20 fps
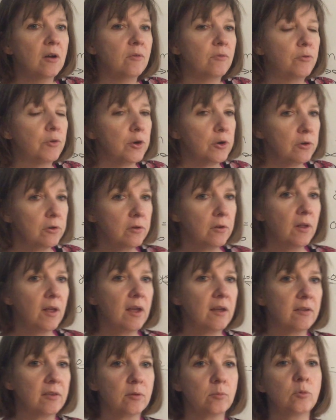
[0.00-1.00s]
Vertical
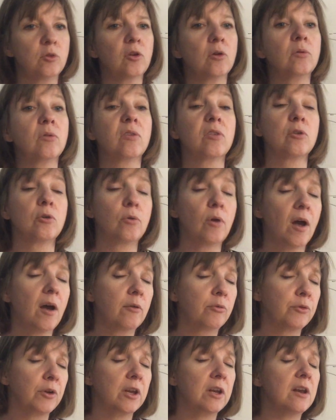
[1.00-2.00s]
asymptotes, the
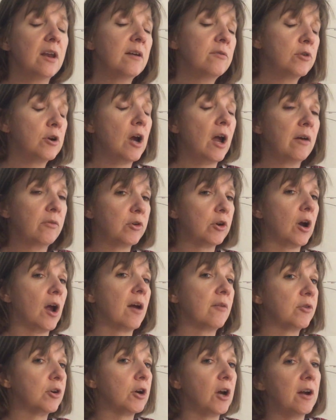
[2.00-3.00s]
graph can never, ever,
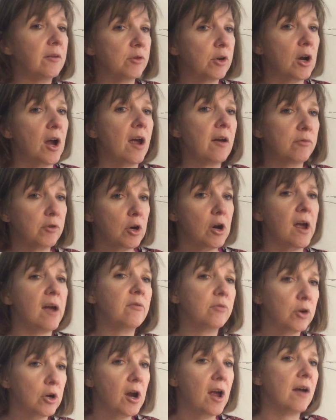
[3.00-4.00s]
ever, ever, ever,
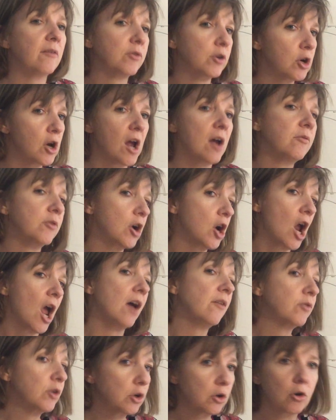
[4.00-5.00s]
ever, ever, ever,
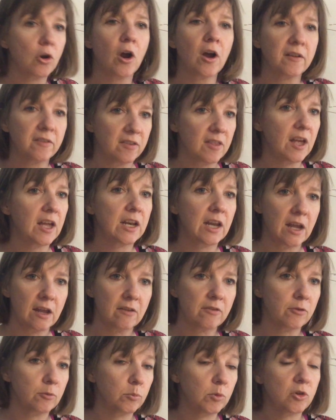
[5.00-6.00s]
ever cross that
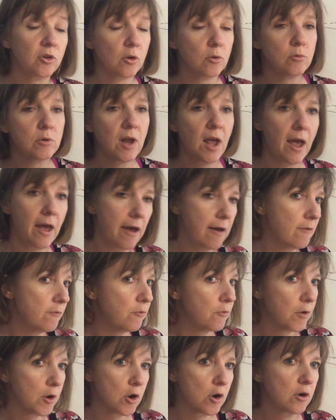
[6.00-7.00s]
asymptote,
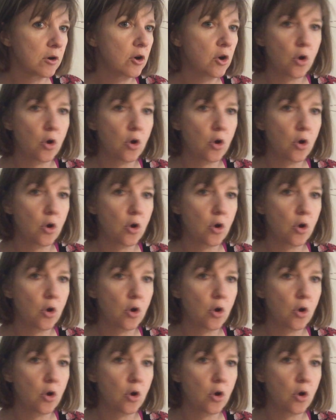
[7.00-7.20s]
ever.